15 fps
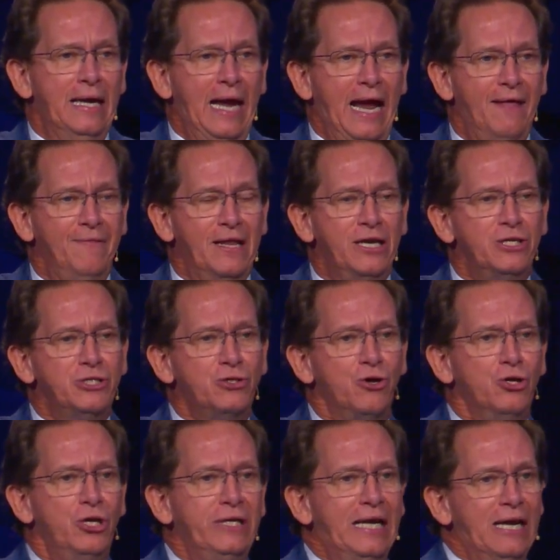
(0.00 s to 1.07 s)
and then let's
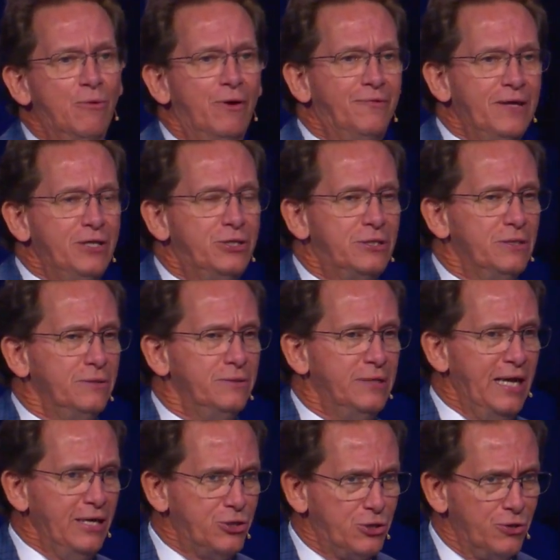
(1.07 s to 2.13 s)
start looking at what these,
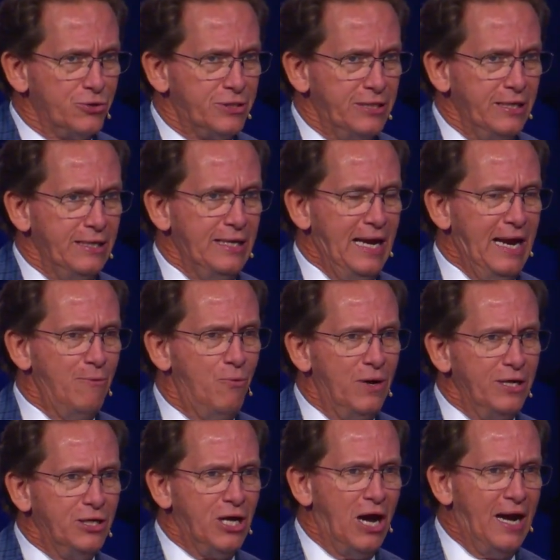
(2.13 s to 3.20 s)
that church did and
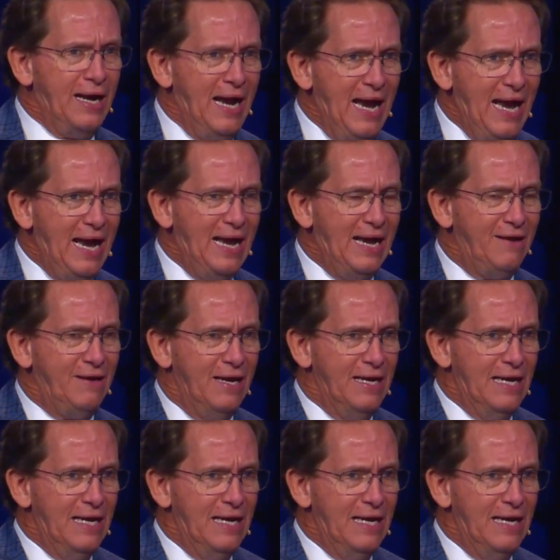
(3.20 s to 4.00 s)
what God had